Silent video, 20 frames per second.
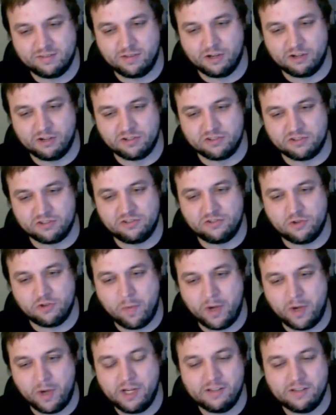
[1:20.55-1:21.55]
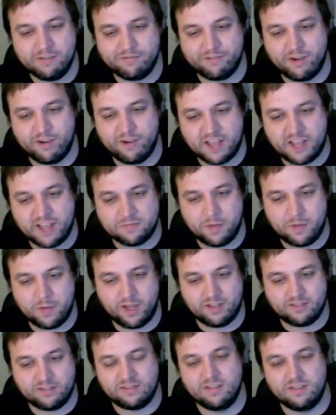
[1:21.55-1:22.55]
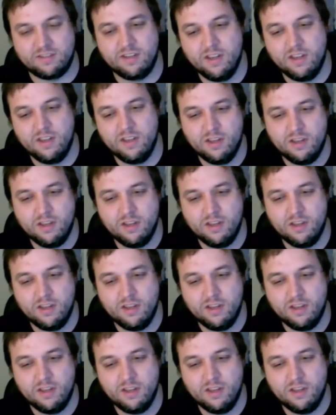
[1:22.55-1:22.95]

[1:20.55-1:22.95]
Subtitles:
There's just so many different aspects